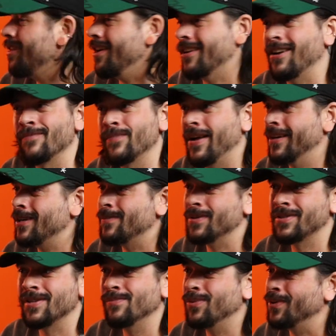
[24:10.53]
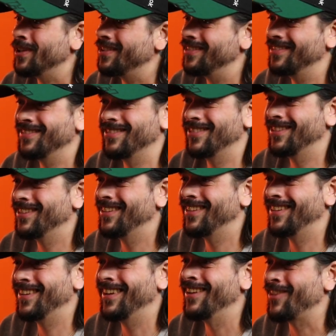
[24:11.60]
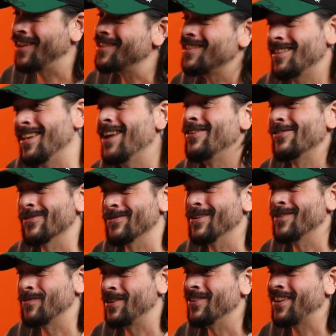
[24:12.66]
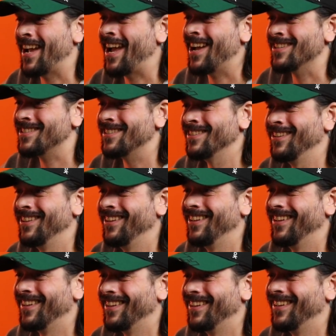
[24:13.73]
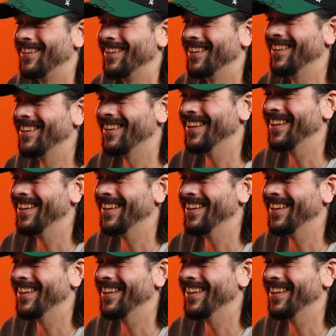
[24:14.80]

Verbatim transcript: You got to come back up at some point. Yeah. And that's at the end of your run when you're gassed. Yeah, yeah.